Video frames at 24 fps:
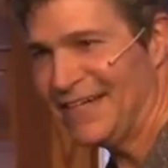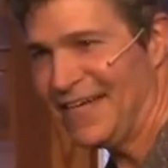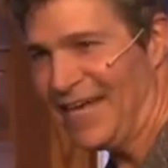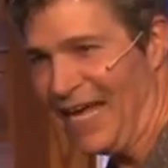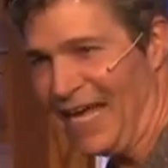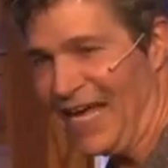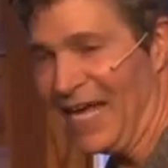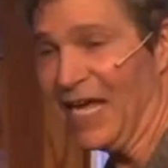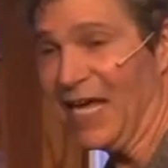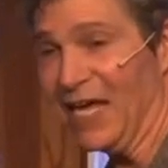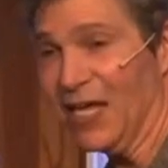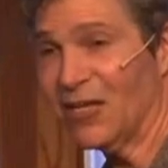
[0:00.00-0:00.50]

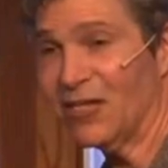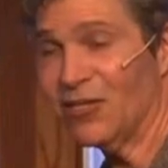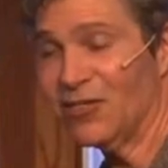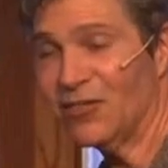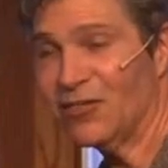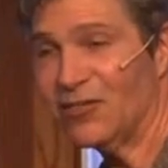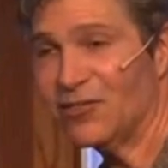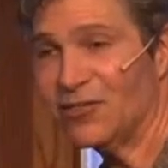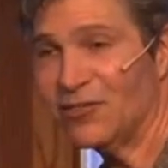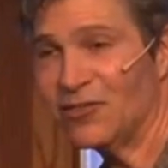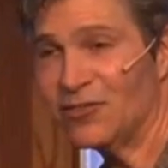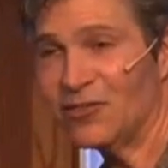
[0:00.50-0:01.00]

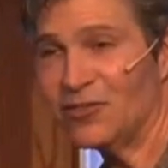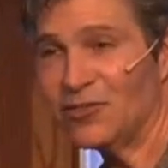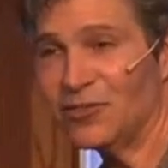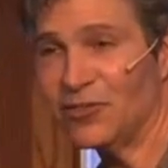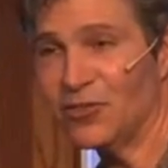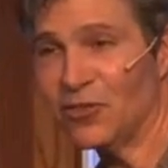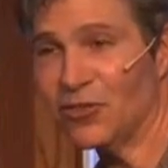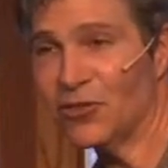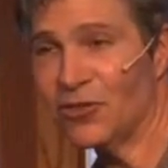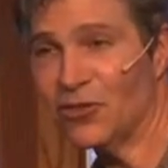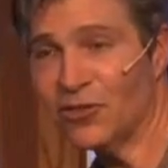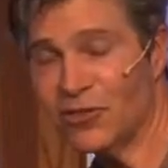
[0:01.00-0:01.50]
And
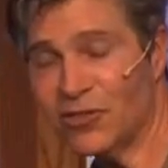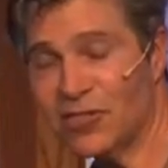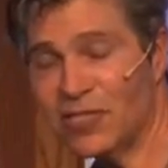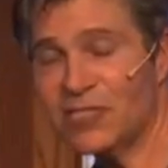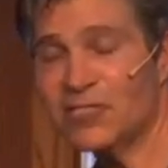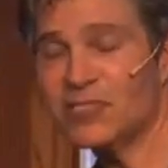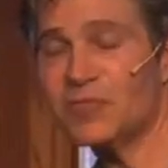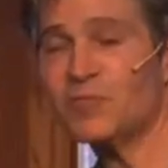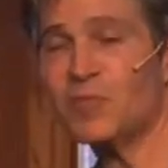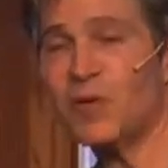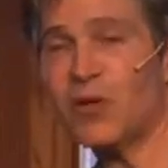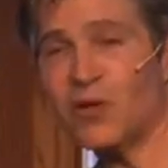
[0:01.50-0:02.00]
you're
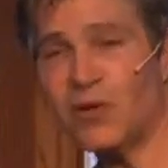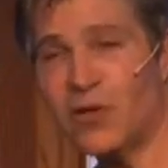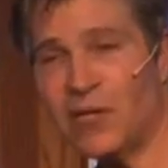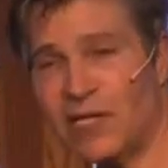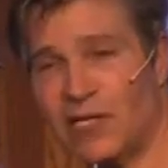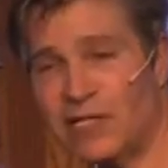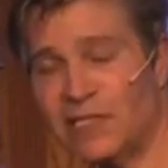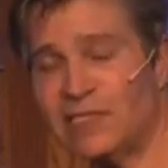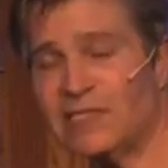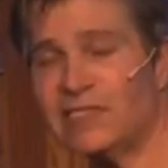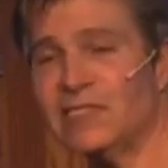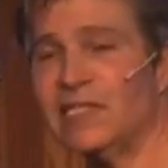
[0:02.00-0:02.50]

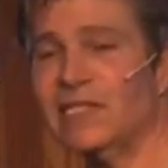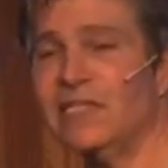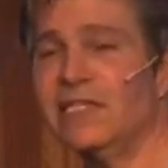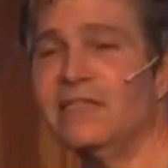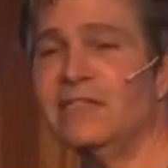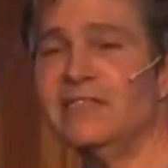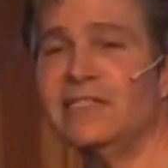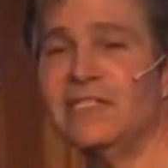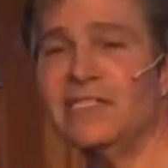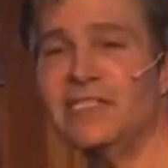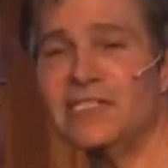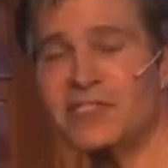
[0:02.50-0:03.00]

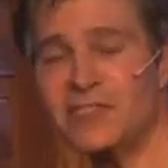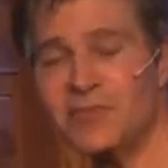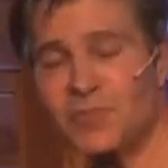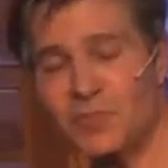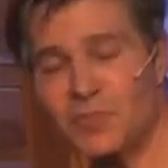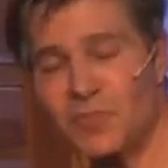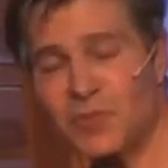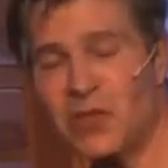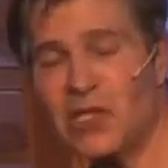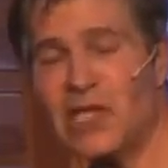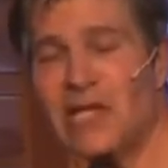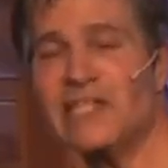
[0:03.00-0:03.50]
experiencing these
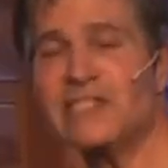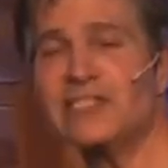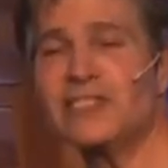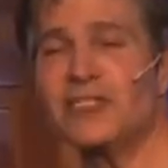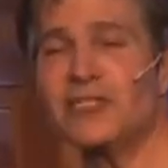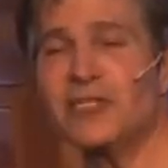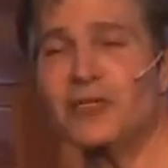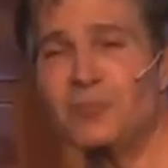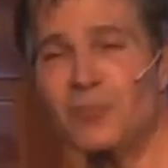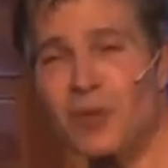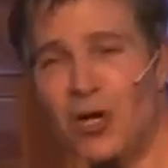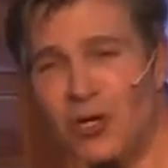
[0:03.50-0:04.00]

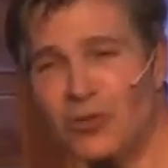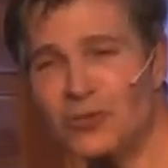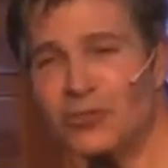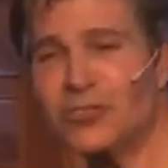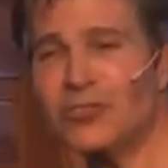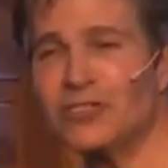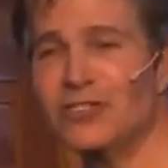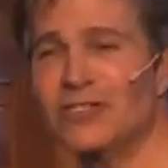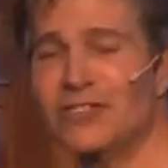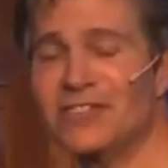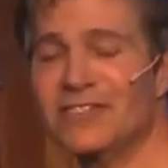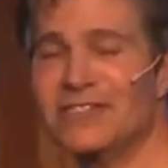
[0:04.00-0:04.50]
pleasant
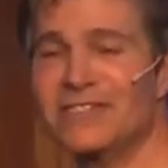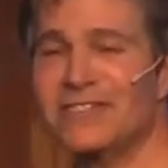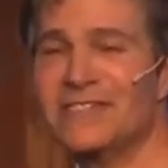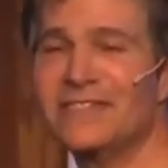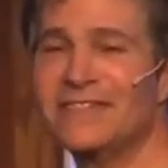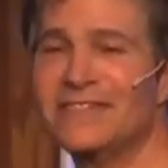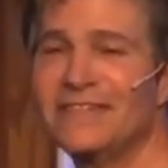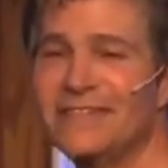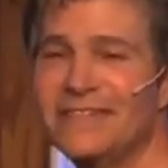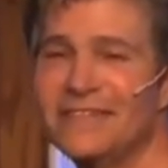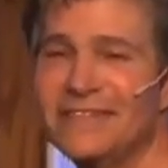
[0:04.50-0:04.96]
emotions.